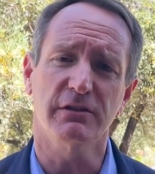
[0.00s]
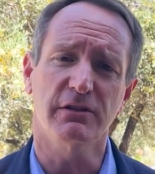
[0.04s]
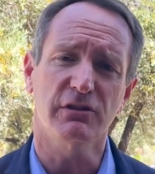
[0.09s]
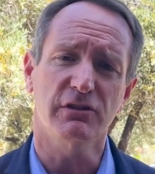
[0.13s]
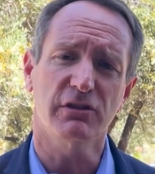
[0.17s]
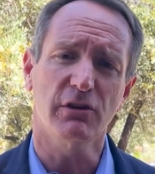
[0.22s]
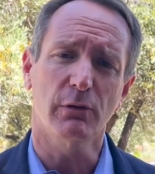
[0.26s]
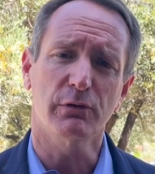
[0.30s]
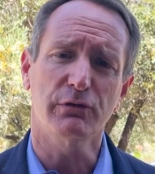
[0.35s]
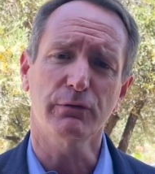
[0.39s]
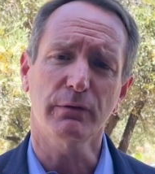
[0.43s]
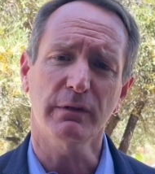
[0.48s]
And
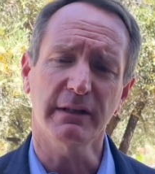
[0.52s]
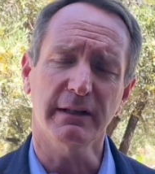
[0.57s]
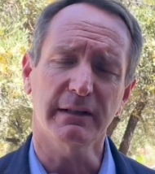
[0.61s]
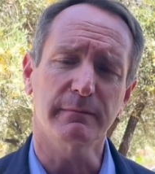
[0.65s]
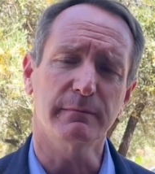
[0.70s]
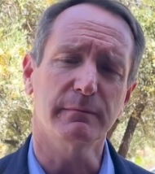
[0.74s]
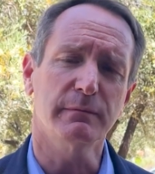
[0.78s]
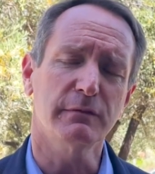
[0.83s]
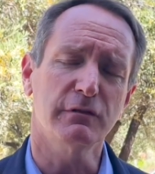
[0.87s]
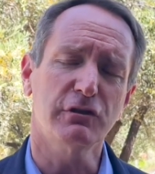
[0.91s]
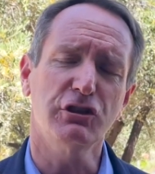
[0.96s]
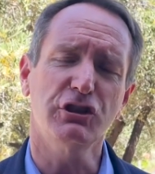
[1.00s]
so it's really
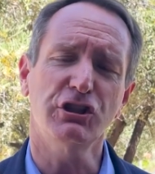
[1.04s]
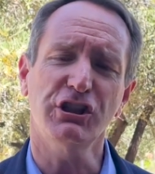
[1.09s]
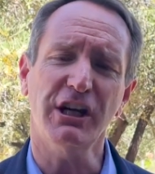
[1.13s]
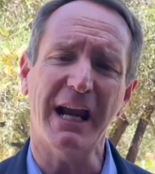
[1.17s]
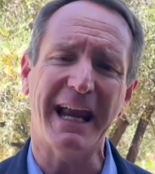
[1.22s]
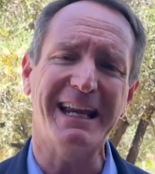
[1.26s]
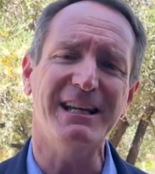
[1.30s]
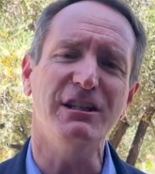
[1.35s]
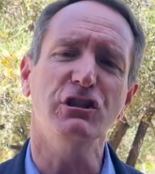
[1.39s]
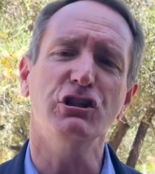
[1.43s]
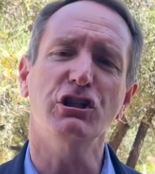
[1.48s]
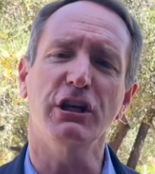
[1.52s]

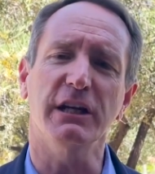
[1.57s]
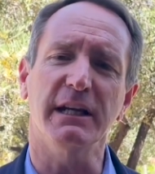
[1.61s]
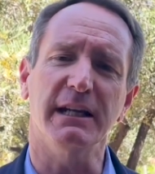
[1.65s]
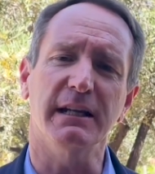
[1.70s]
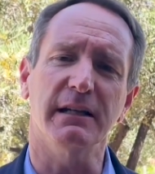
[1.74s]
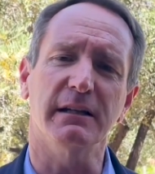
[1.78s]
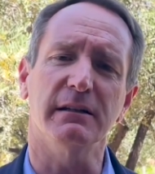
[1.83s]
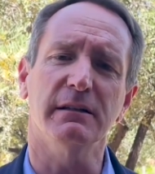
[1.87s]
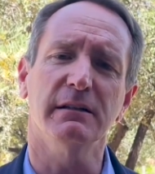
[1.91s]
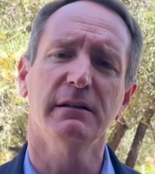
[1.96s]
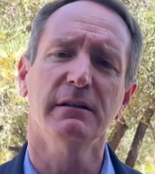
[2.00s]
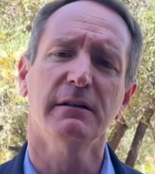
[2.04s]

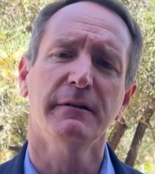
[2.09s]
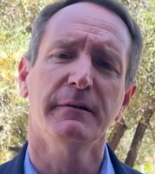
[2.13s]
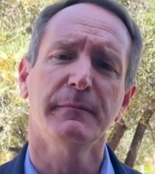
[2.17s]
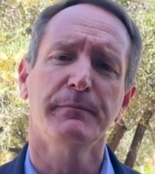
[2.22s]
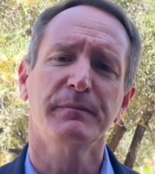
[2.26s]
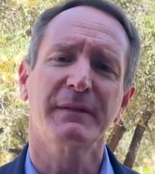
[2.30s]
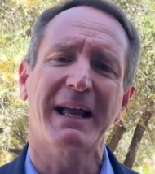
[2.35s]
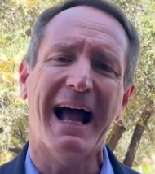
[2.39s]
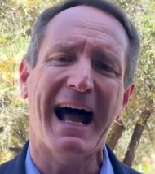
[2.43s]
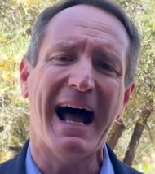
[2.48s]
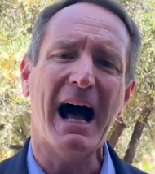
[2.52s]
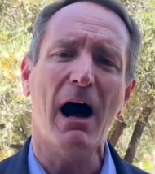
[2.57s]
changing
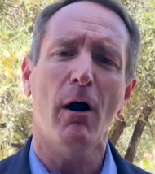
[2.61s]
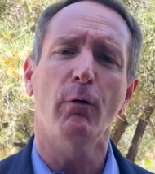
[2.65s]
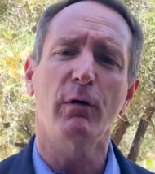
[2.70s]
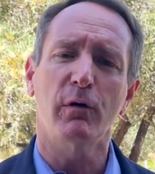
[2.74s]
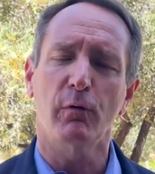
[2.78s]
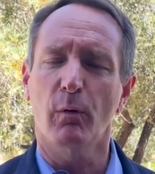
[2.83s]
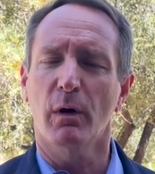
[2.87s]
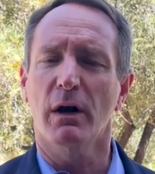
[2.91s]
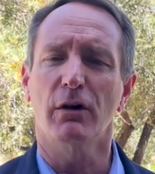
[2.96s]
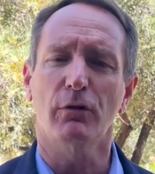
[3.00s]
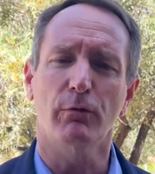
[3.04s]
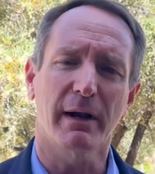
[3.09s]
how and
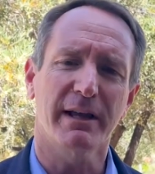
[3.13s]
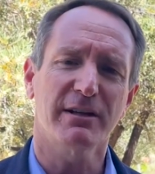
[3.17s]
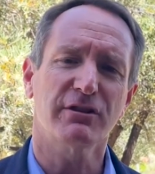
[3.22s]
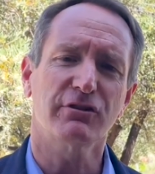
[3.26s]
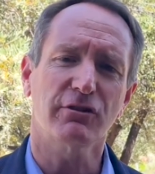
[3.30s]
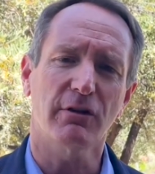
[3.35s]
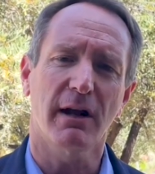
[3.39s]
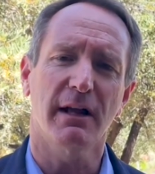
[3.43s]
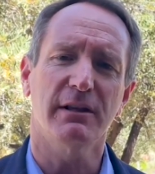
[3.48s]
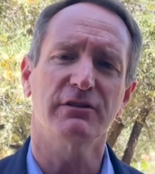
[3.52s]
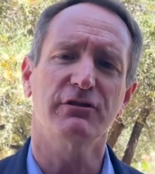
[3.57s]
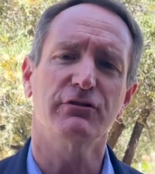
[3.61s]
where
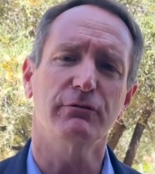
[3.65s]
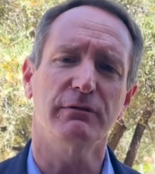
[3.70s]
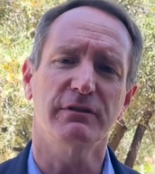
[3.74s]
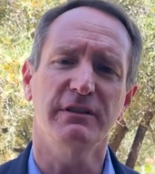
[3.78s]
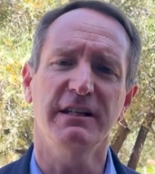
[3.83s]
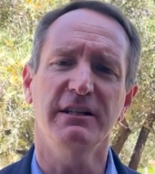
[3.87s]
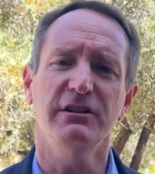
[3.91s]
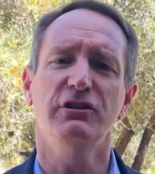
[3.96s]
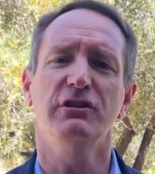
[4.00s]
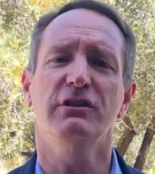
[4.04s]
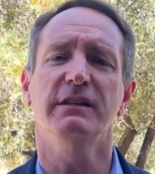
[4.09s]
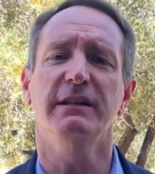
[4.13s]
restaurants
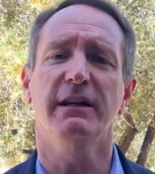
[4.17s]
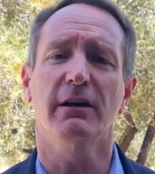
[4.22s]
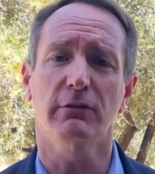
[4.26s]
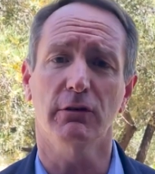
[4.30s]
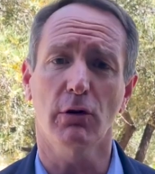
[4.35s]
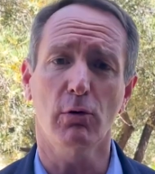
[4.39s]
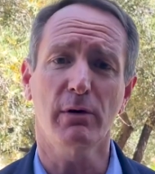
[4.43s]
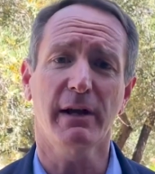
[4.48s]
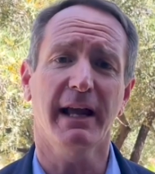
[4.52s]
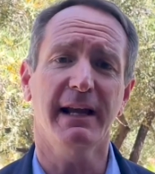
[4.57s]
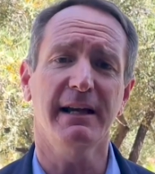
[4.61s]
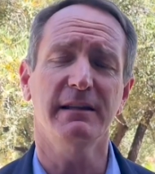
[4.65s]
strategically are
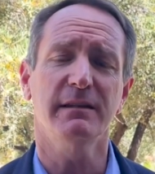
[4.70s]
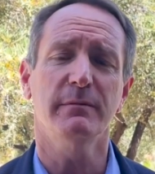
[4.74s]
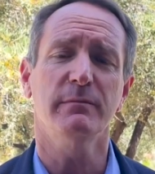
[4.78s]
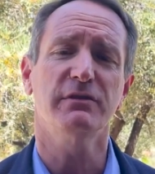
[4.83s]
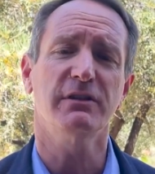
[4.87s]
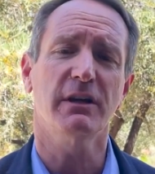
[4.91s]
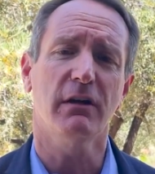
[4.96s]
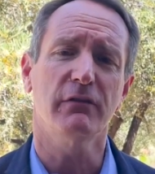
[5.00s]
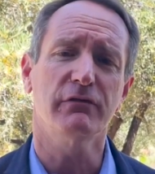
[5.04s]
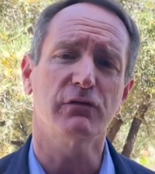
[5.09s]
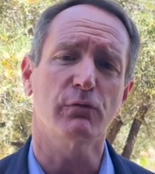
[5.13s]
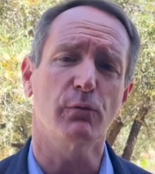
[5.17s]
locating
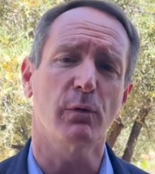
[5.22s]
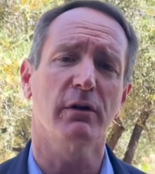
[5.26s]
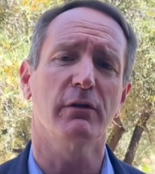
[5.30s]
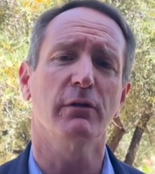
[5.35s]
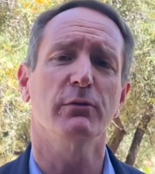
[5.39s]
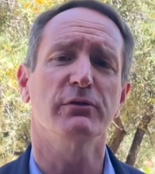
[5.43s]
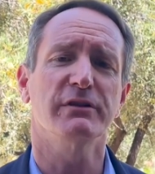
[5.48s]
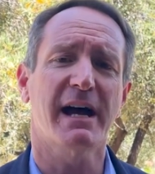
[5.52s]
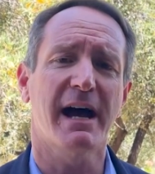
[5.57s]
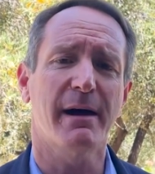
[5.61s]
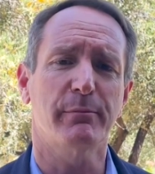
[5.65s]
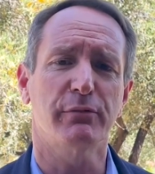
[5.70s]
themselves and where
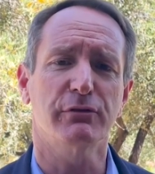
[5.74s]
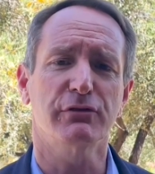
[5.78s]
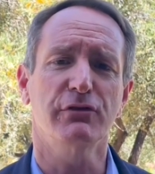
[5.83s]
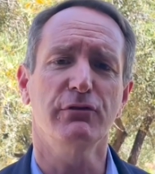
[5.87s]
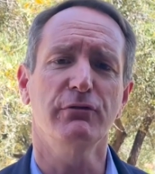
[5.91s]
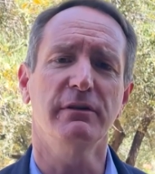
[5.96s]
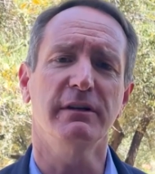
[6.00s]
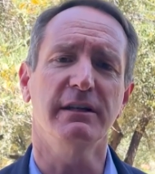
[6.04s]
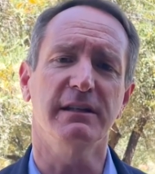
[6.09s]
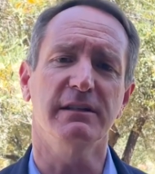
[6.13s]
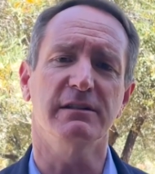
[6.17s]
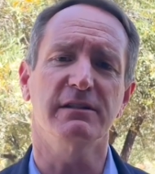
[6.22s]
those
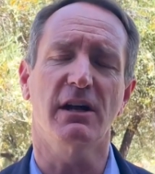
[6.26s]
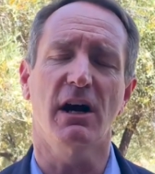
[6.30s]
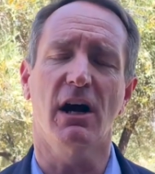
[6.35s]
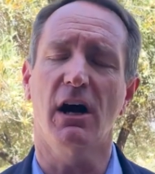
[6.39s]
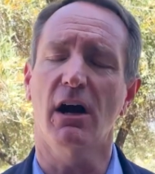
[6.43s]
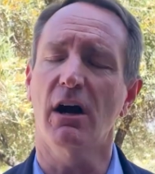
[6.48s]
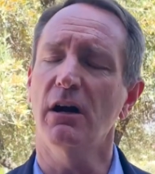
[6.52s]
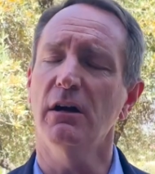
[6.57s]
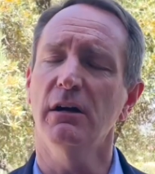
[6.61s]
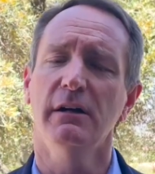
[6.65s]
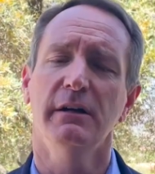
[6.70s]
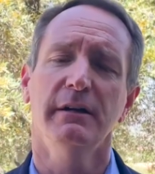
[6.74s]
opportunities
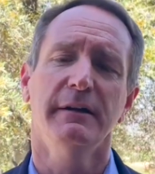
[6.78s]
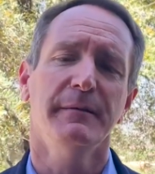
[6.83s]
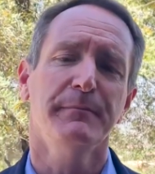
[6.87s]
are.